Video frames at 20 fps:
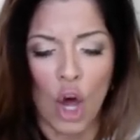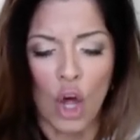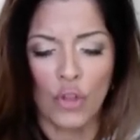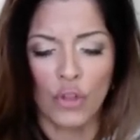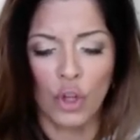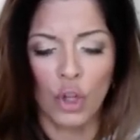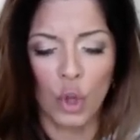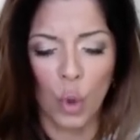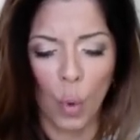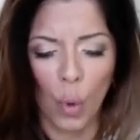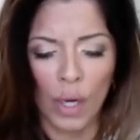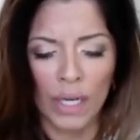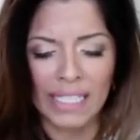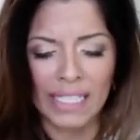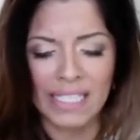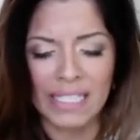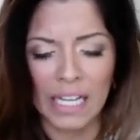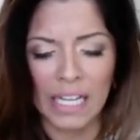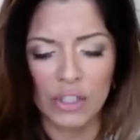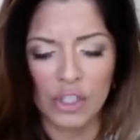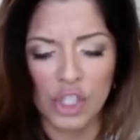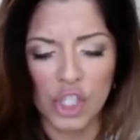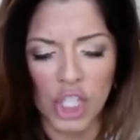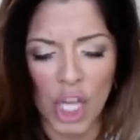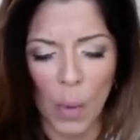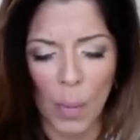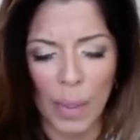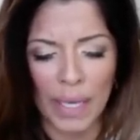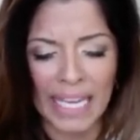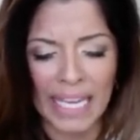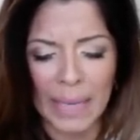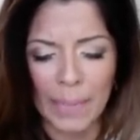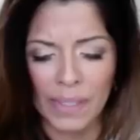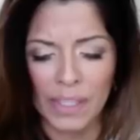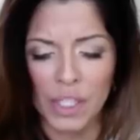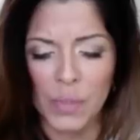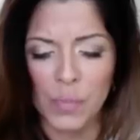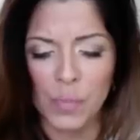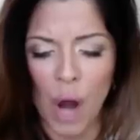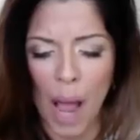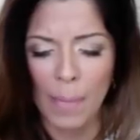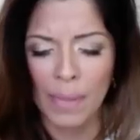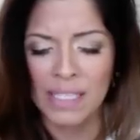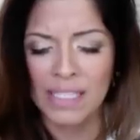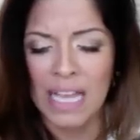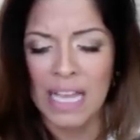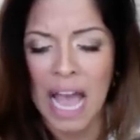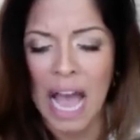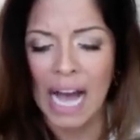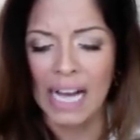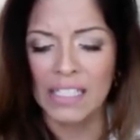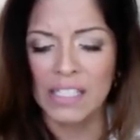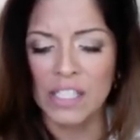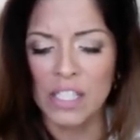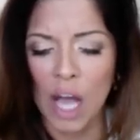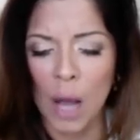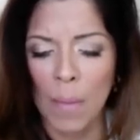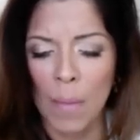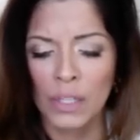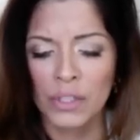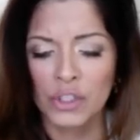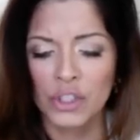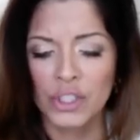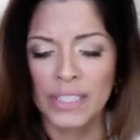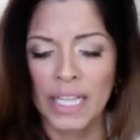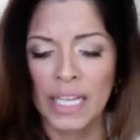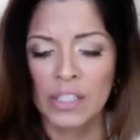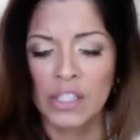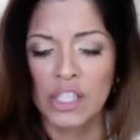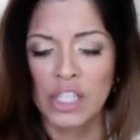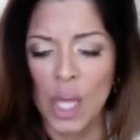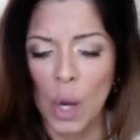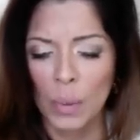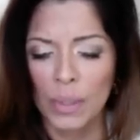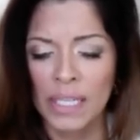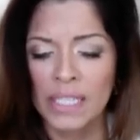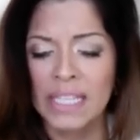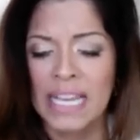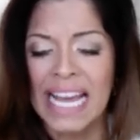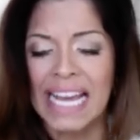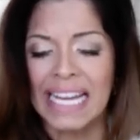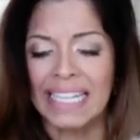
The Lord is not slow in keeping his promise, as some understand slowness.